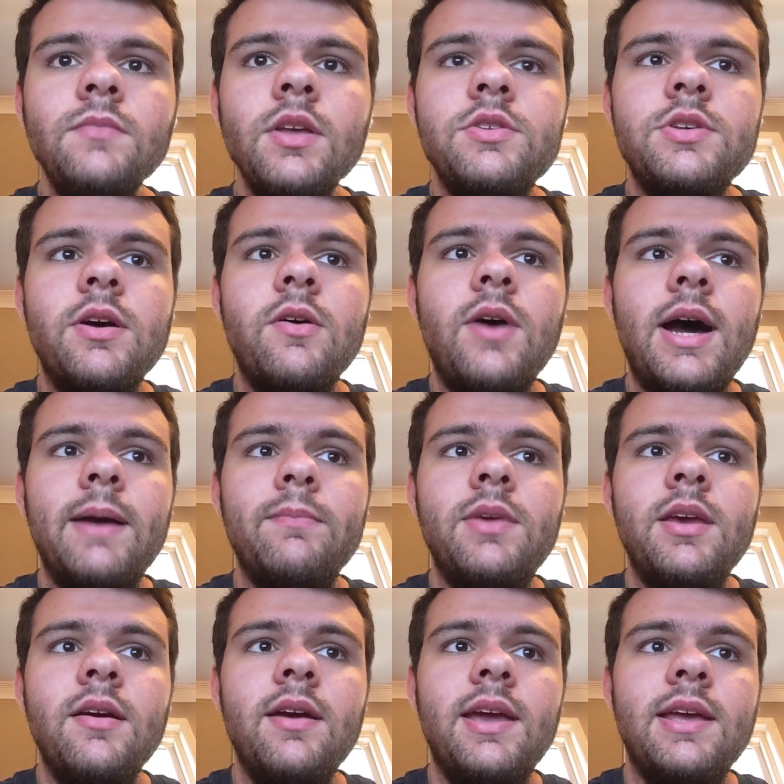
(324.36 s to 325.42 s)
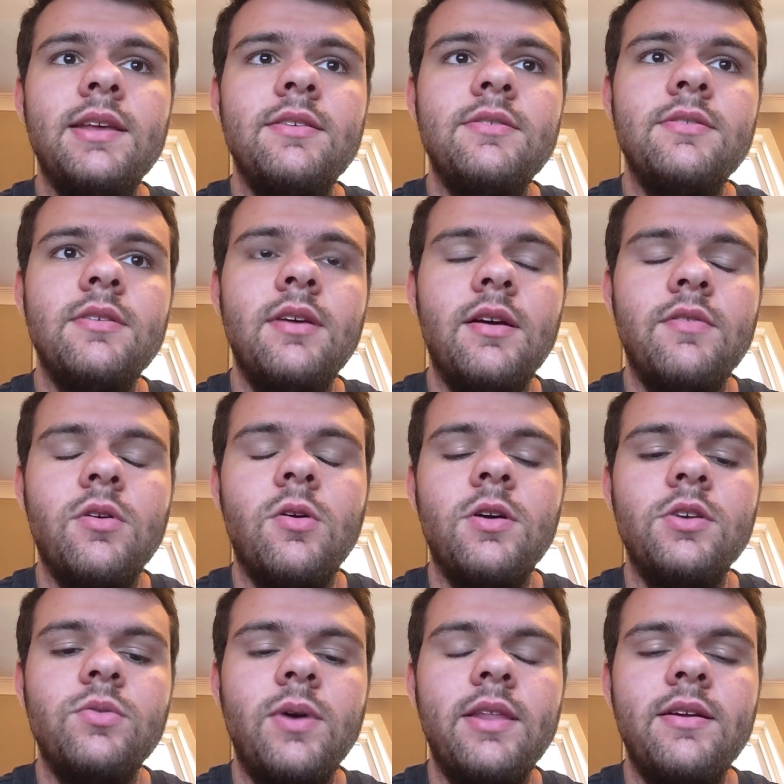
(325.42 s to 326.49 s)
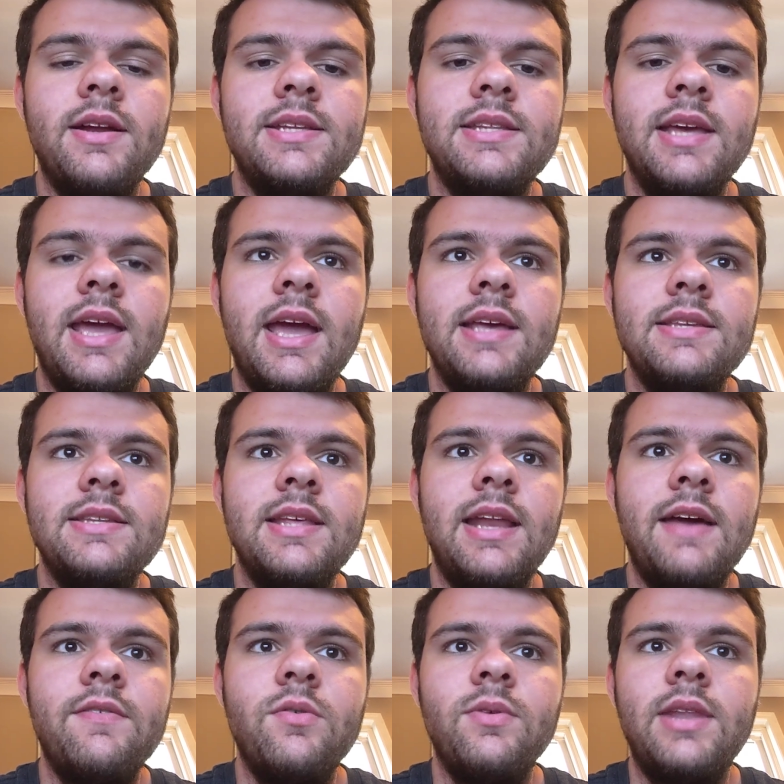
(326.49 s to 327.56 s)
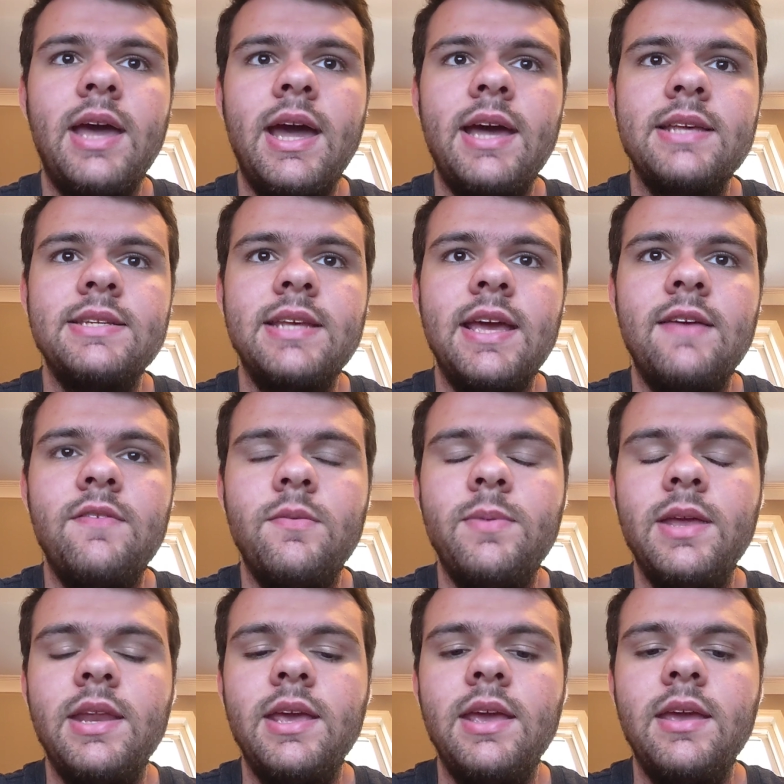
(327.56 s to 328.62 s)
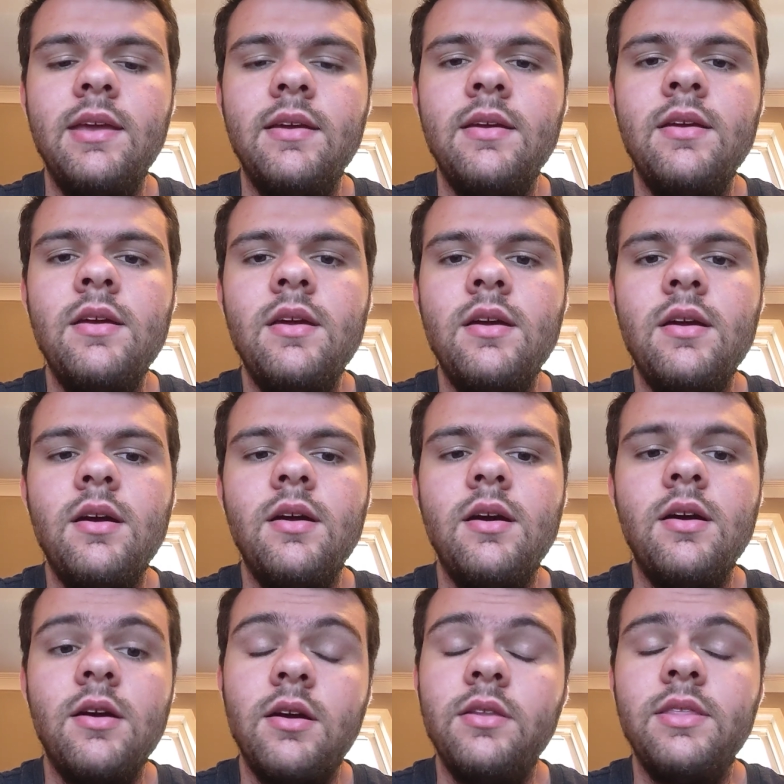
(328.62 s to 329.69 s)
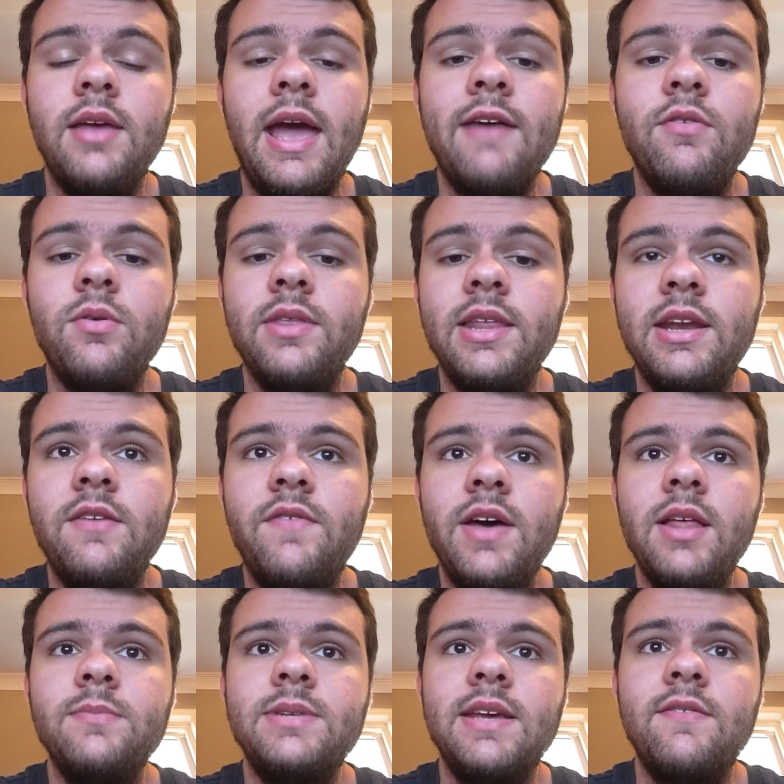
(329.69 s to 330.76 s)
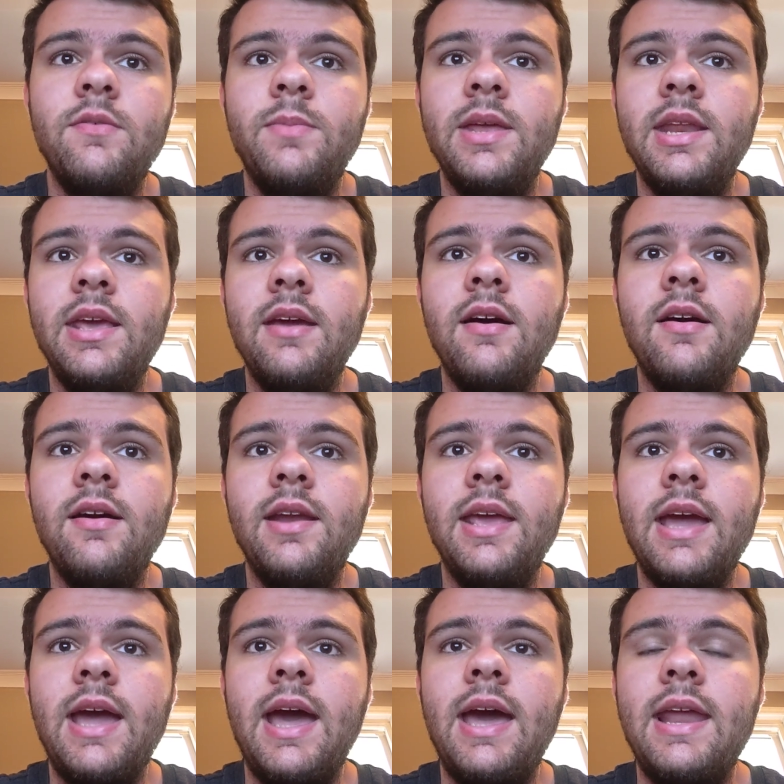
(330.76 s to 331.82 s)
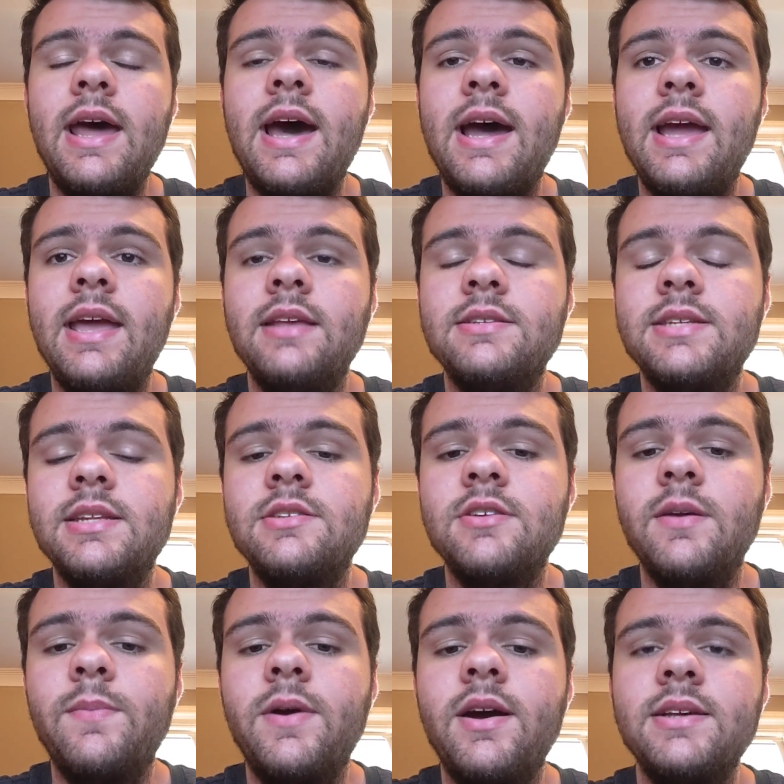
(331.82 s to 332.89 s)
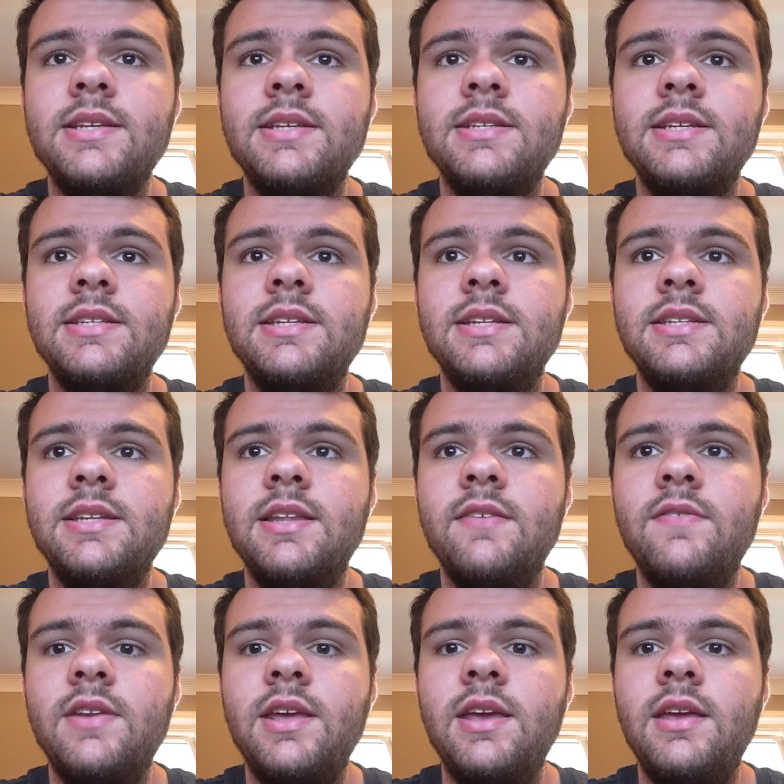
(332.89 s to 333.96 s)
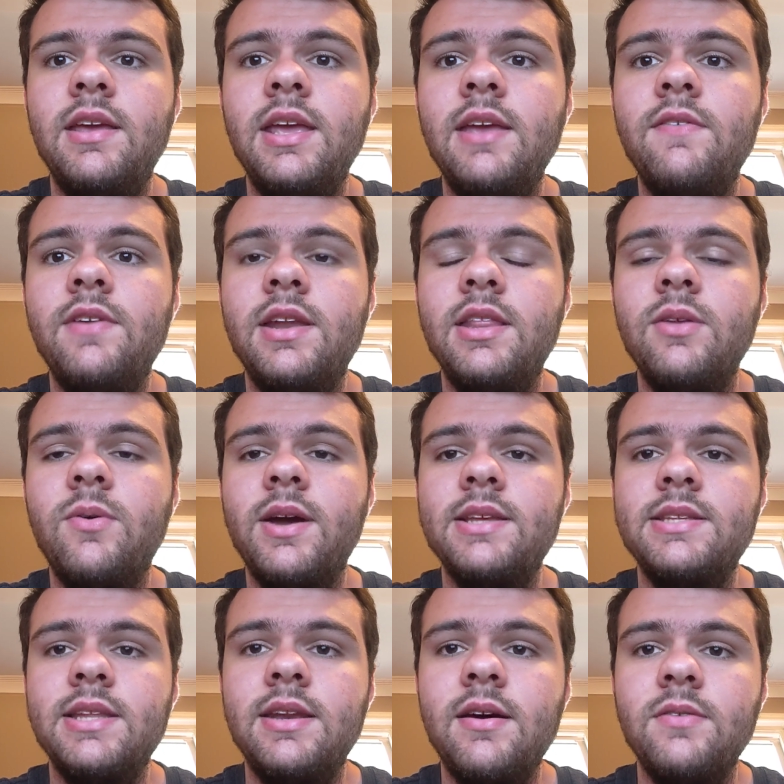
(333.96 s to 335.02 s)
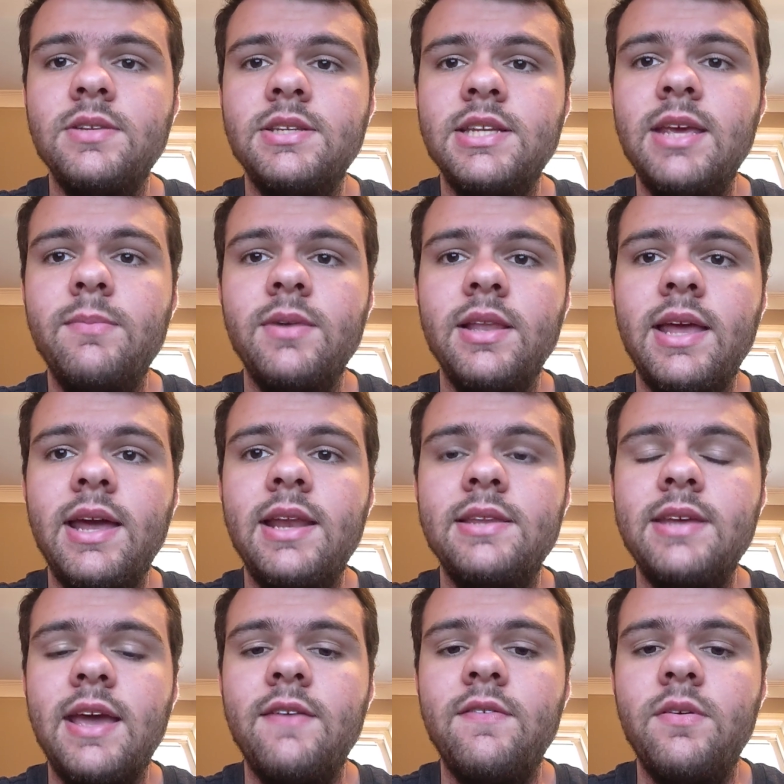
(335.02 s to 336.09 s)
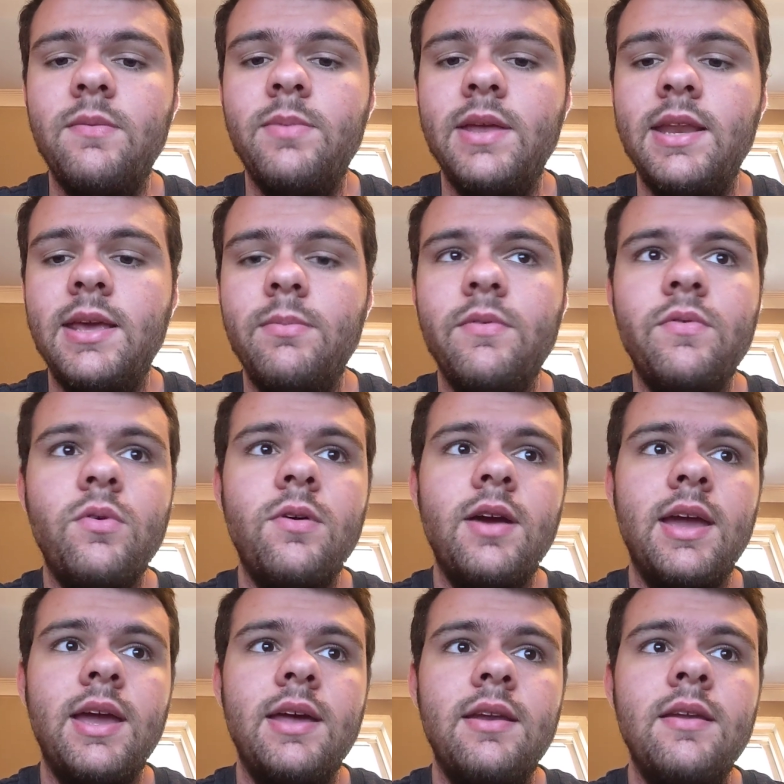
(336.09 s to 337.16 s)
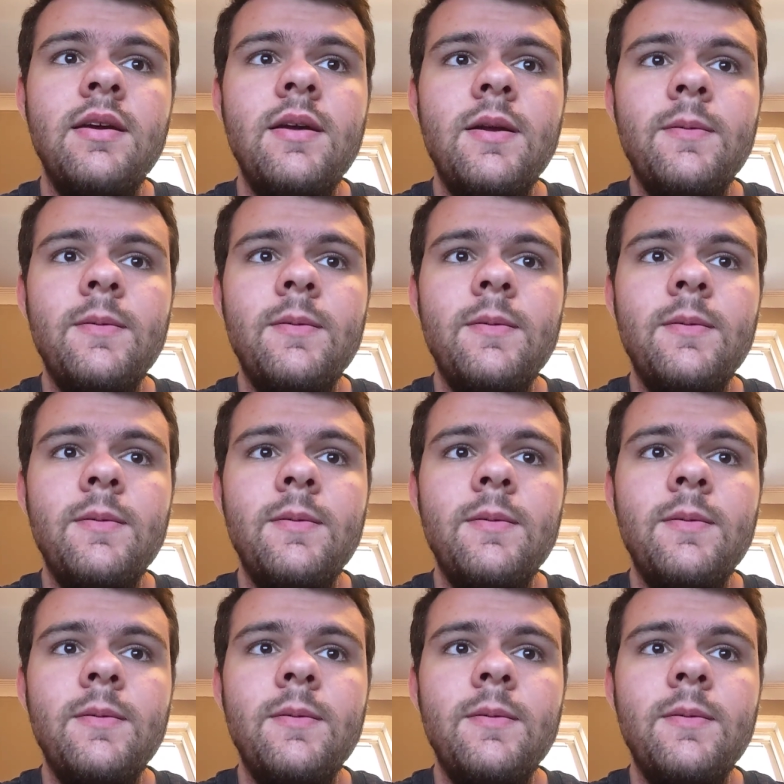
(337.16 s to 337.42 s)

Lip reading: So I'm curious, of course, whether it's the case that everyone that has AvPD or everyone that develops AvPD already had high sensory processing sensitivity, even in the ways that don't seem related to AvPD beforehand.